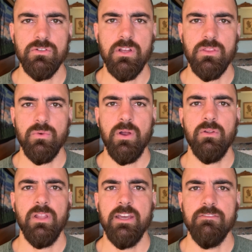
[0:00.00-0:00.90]
right, throughout
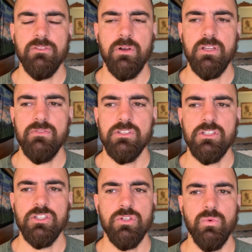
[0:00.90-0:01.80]
life, throughout even
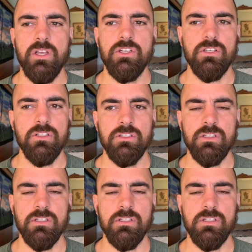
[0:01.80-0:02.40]
situations